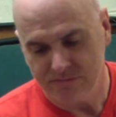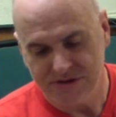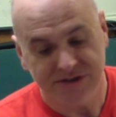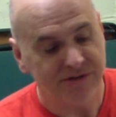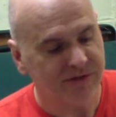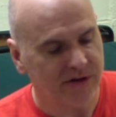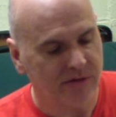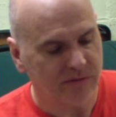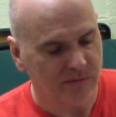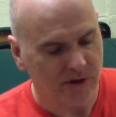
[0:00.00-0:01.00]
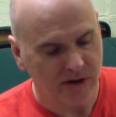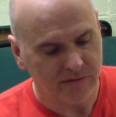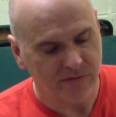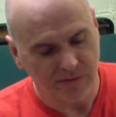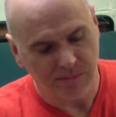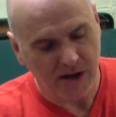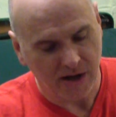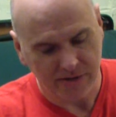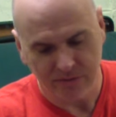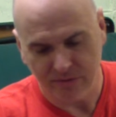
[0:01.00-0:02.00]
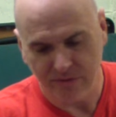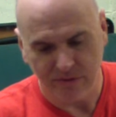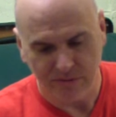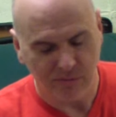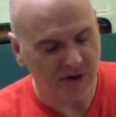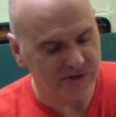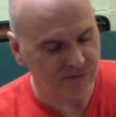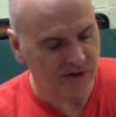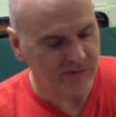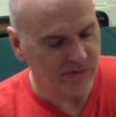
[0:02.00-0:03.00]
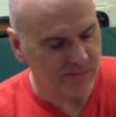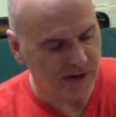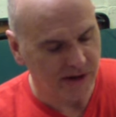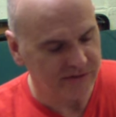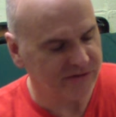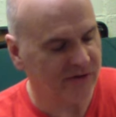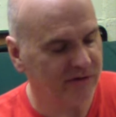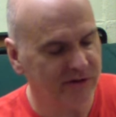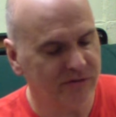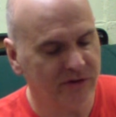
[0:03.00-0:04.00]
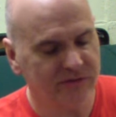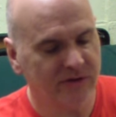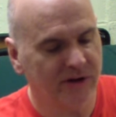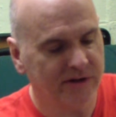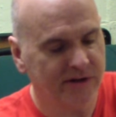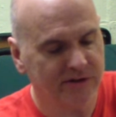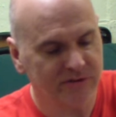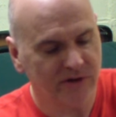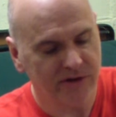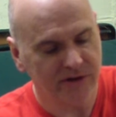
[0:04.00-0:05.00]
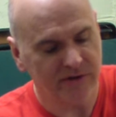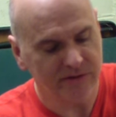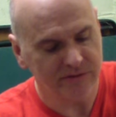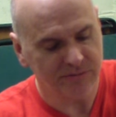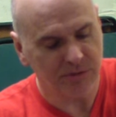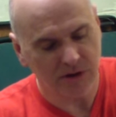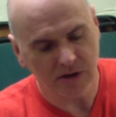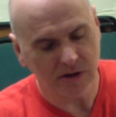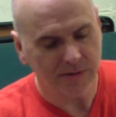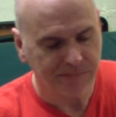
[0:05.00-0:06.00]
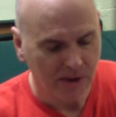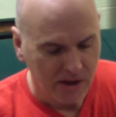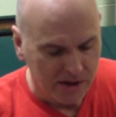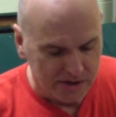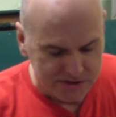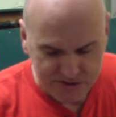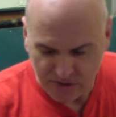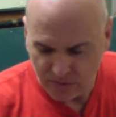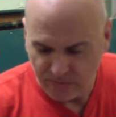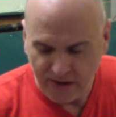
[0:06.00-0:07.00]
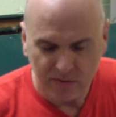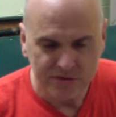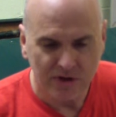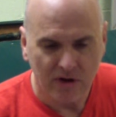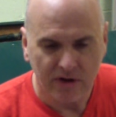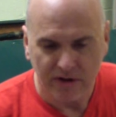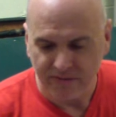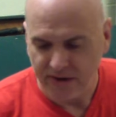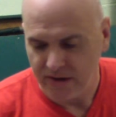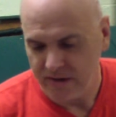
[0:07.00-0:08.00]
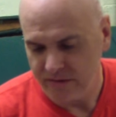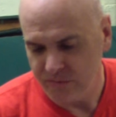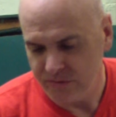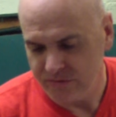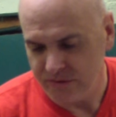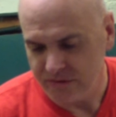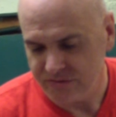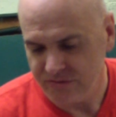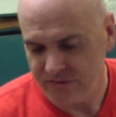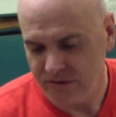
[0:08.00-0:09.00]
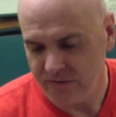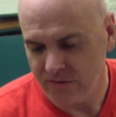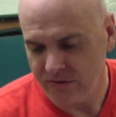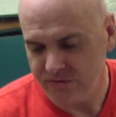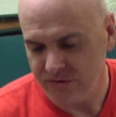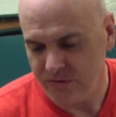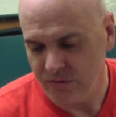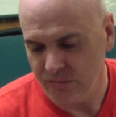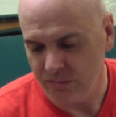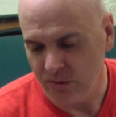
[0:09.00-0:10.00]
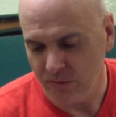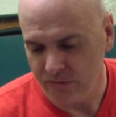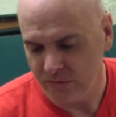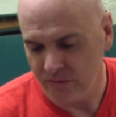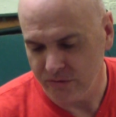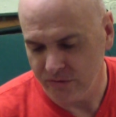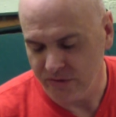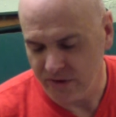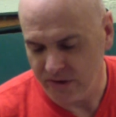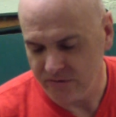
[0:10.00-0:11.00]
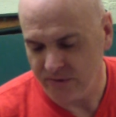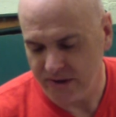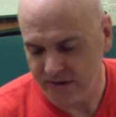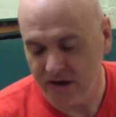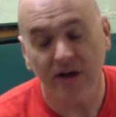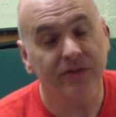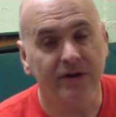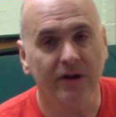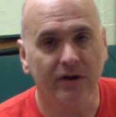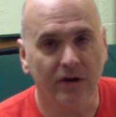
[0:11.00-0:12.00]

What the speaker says: stiffening rod for the pot, or the brace rod for the pot. It's not really a truss rod, it ends right here at this plug. So that was long enough. It was severely rusted to the bolt, or to the nut, so I had to cut the nut